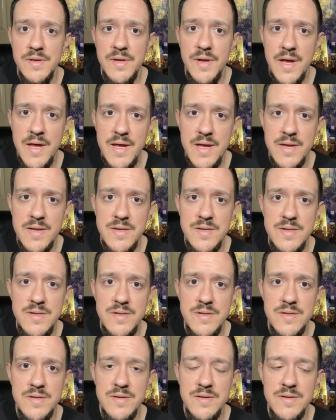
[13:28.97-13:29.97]
And
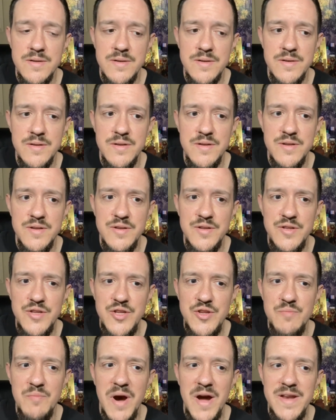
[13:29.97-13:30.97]

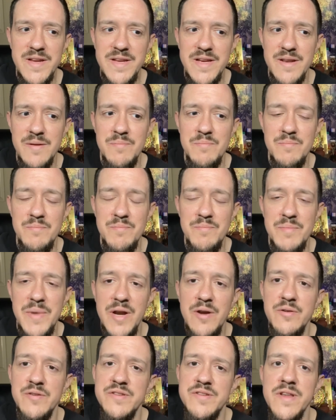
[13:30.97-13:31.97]
you might get a
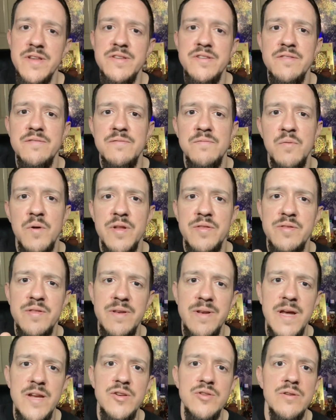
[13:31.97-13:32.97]
better sense of what the
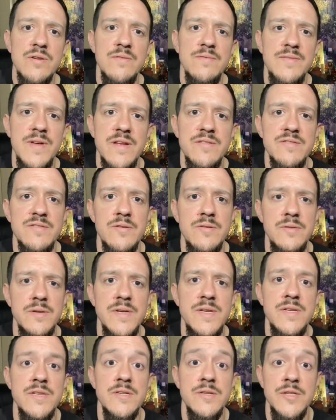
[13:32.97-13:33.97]
nature of that soul
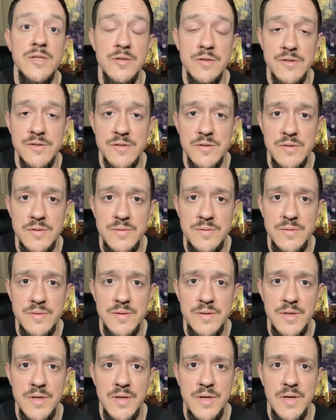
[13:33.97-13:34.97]
is, your soul.
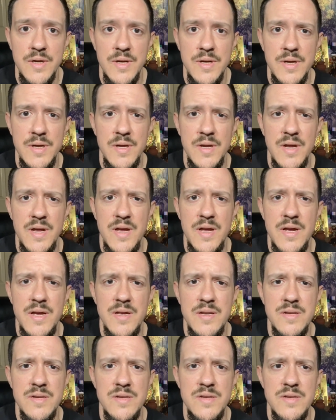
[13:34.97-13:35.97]

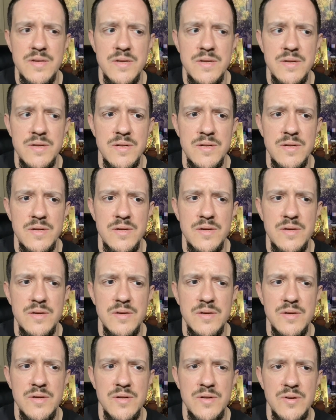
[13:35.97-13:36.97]
And
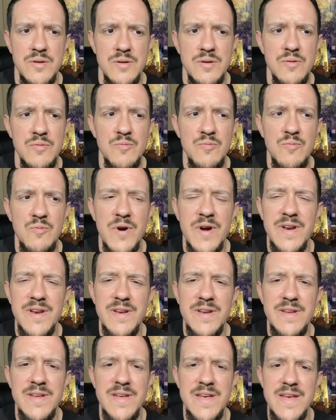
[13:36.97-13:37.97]
what
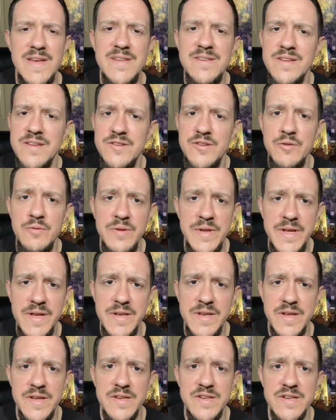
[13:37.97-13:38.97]
is its
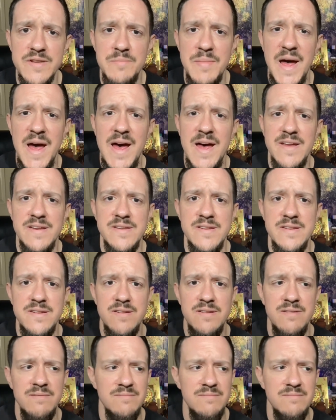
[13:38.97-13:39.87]
uniqueness past,